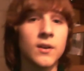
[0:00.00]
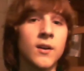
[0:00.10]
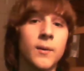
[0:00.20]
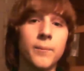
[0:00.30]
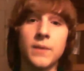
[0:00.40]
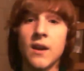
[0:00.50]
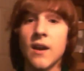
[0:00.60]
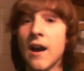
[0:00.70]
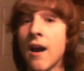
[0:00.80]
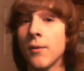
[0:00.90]

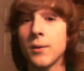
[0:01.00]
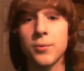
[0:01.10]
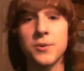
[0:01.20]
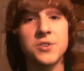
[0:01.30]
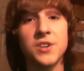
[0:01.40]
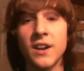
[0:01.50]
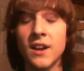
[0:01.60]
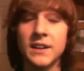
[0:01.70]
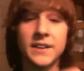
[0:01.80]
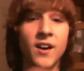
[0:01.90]
I would appreciate
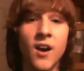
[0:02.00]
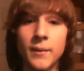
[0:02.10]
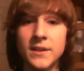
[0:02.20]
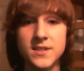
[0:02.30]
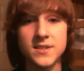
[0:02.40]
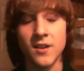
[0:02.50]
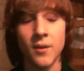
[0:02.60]
any comments.